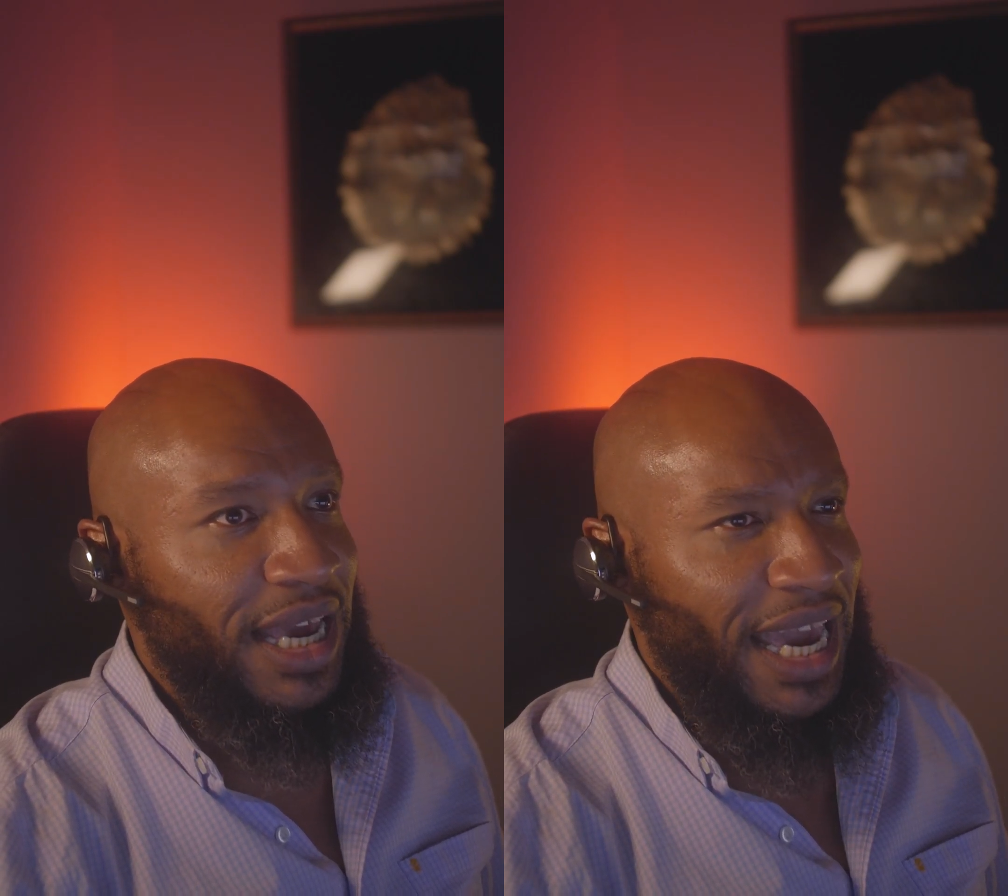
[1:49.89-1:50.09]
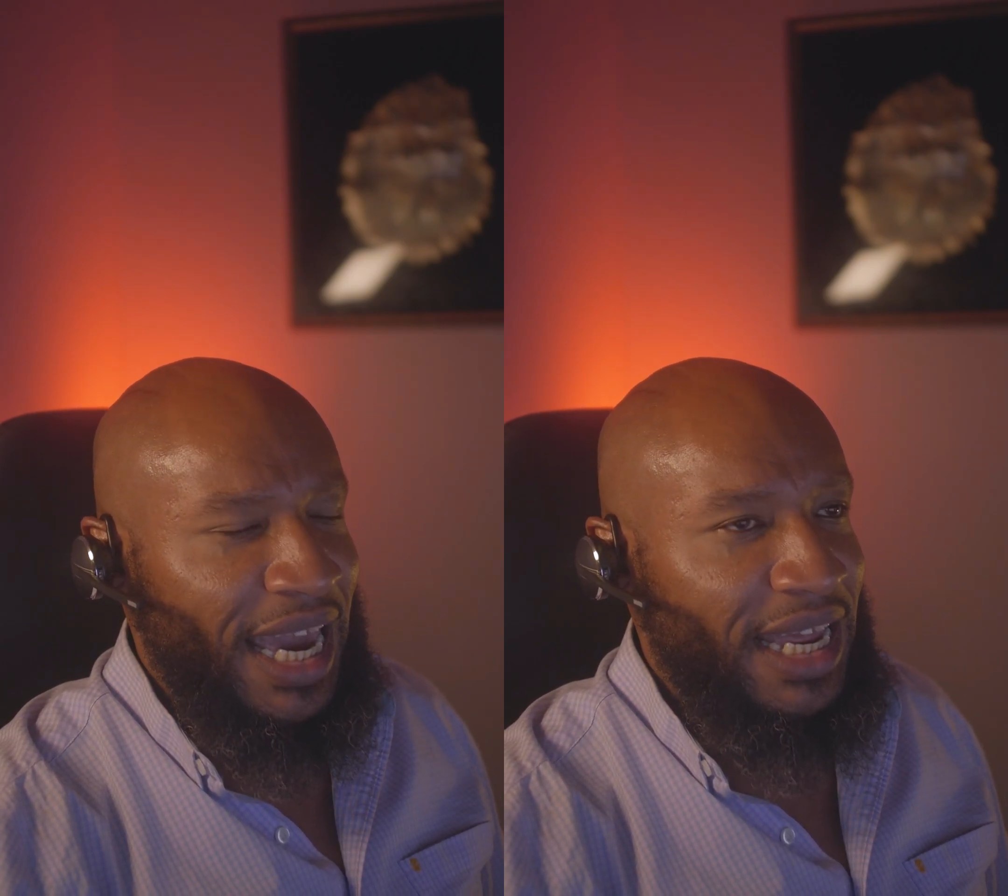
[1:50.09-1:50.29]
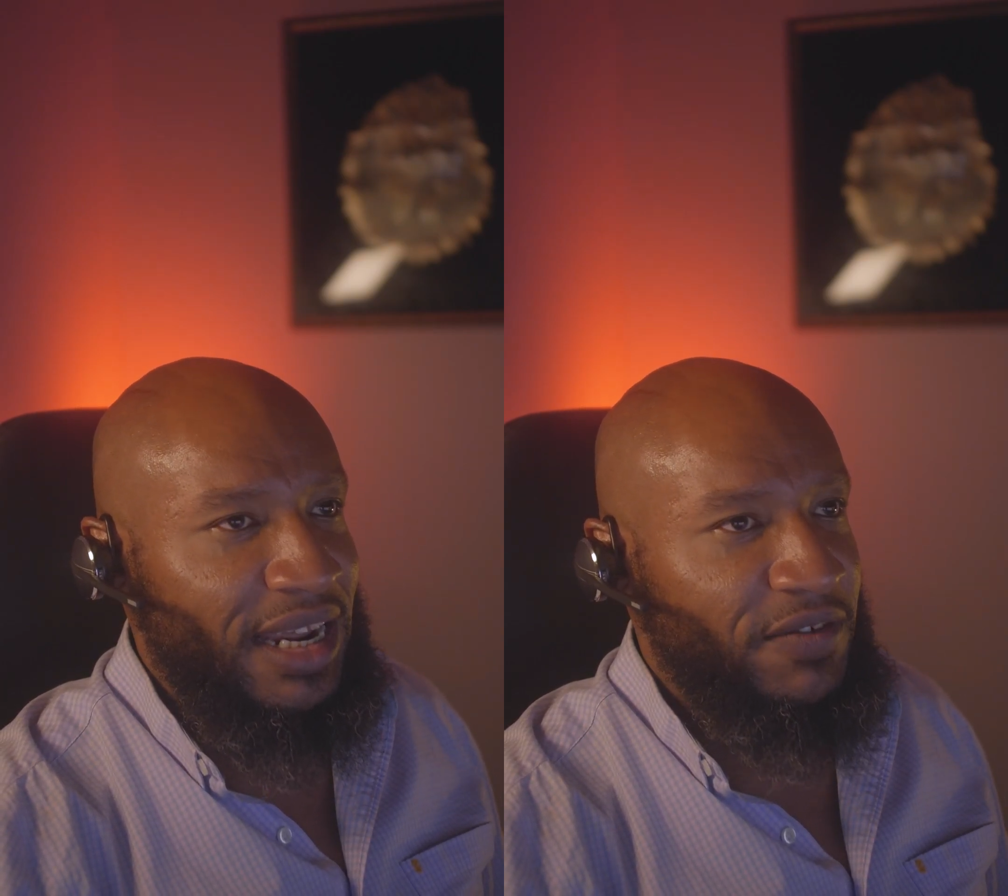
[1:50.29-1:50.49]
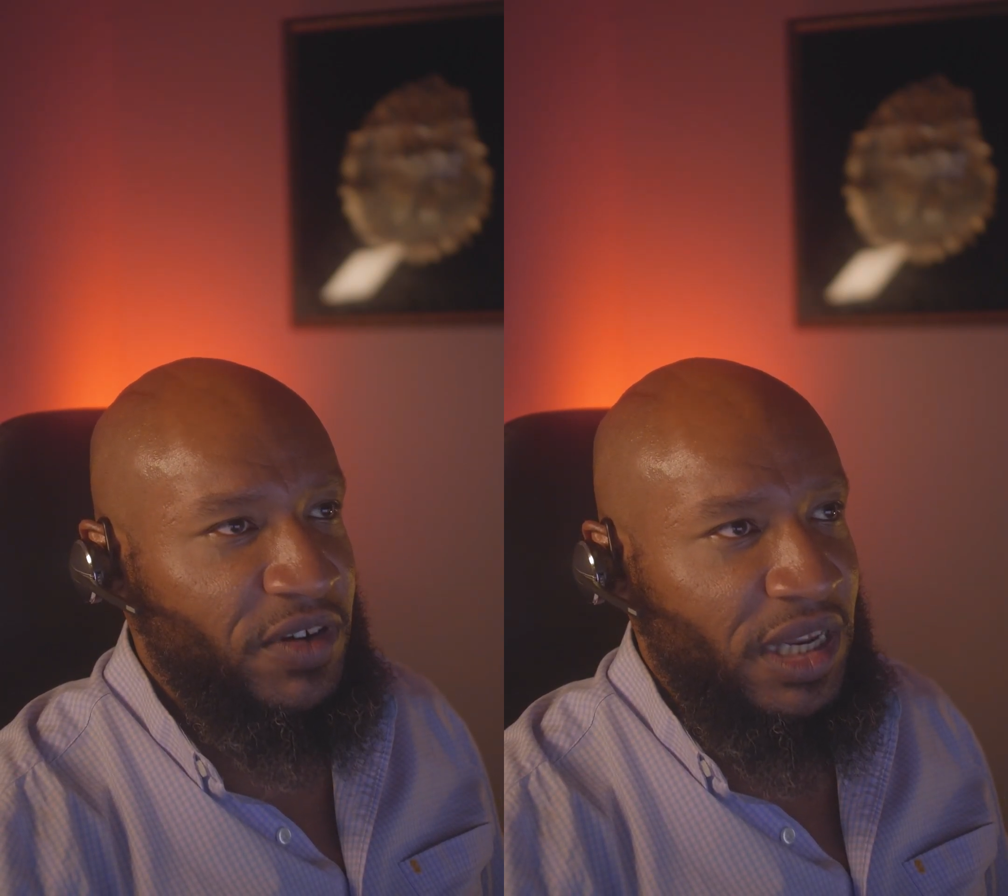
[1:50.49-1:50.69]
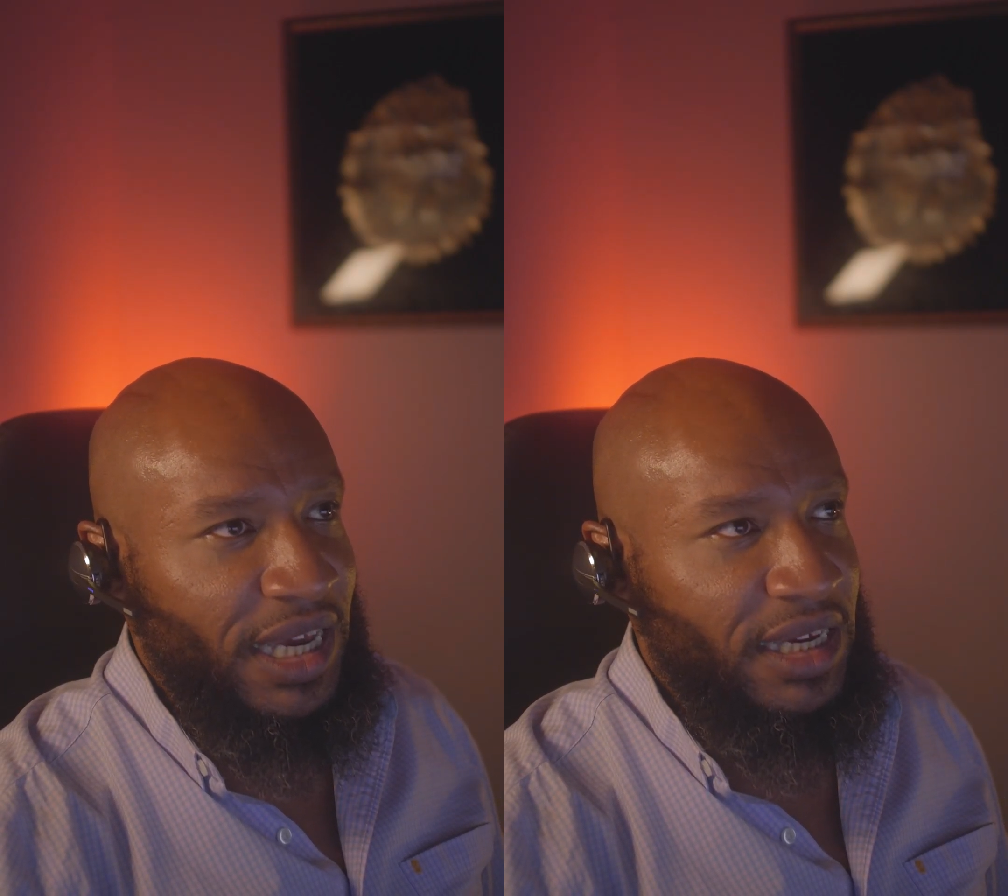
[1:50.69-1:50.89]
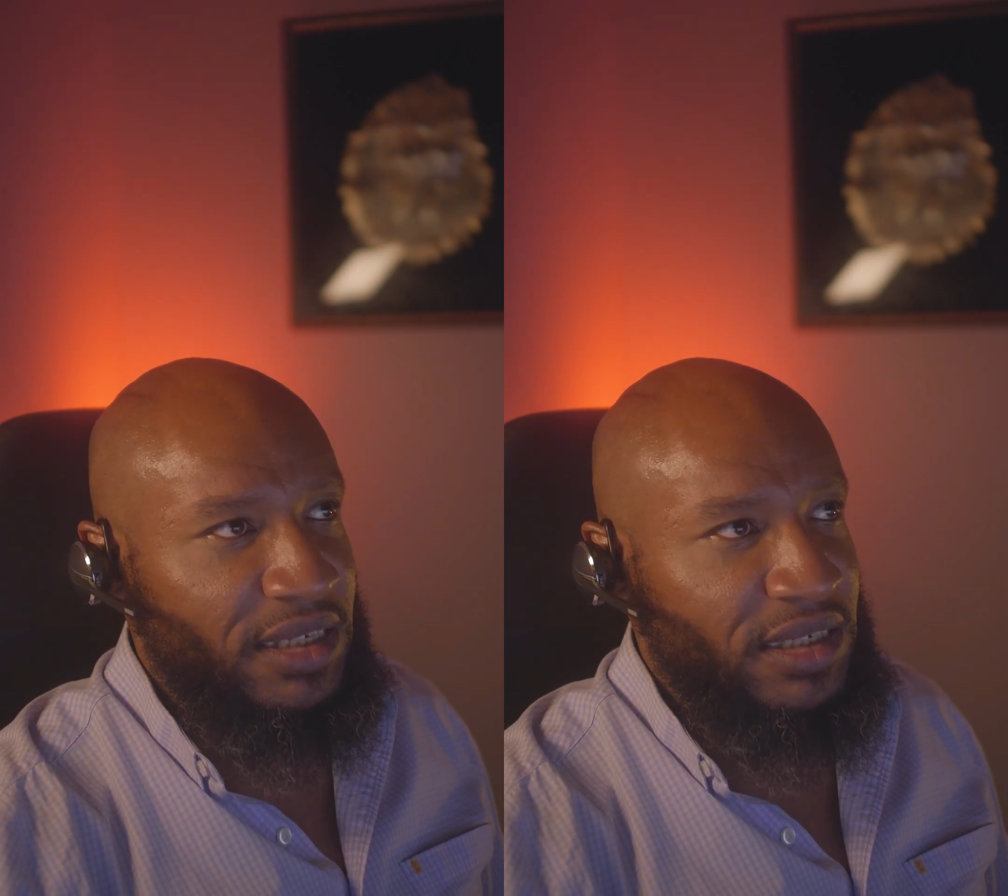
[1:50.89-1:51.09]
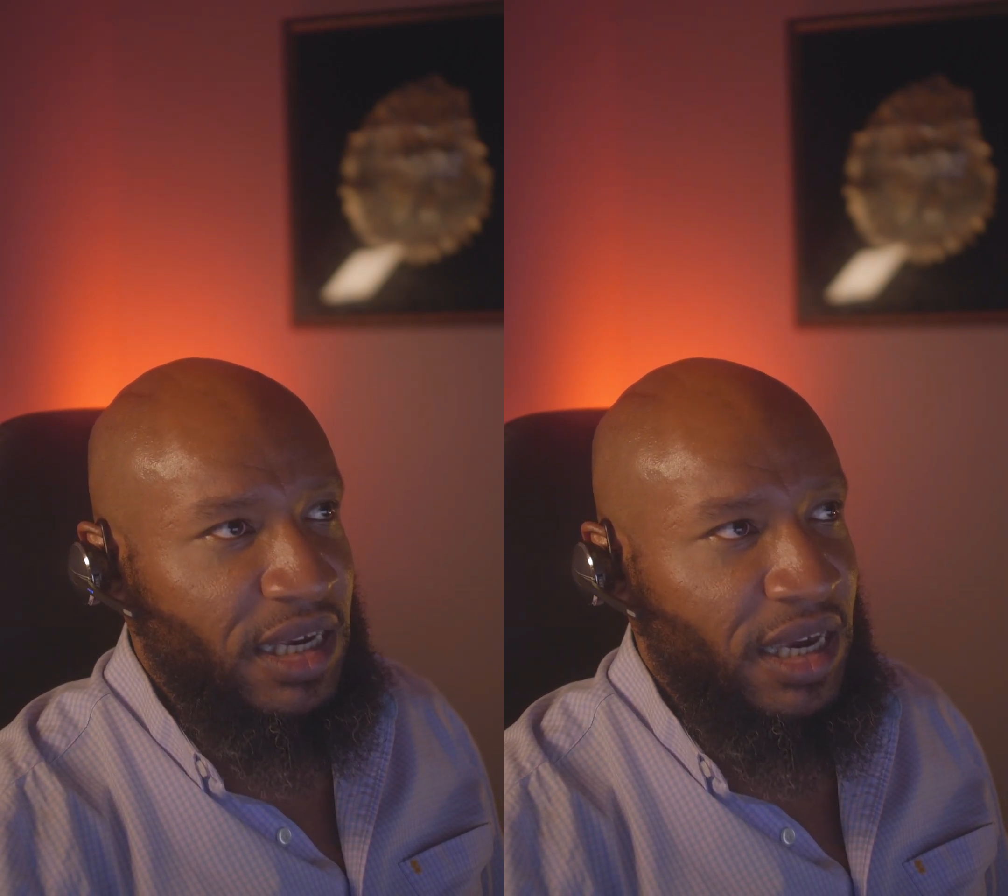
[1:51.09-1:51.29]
And I feel like it's